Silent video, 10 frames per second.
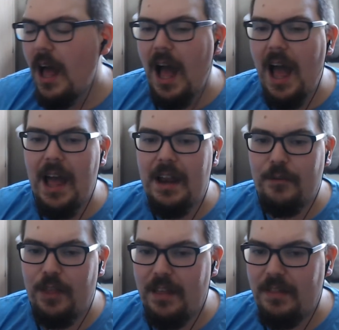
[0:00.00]
and
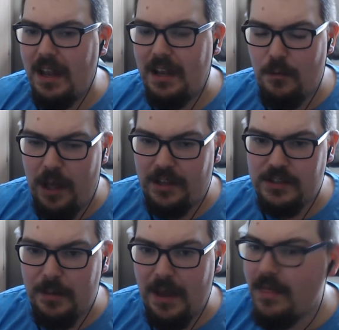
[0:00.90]
everything, and then he wakes
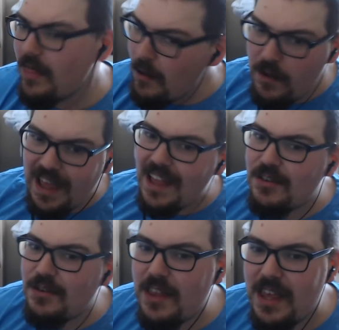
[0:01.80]
up, and then we get
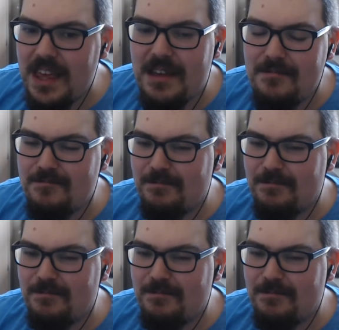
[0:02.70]
to the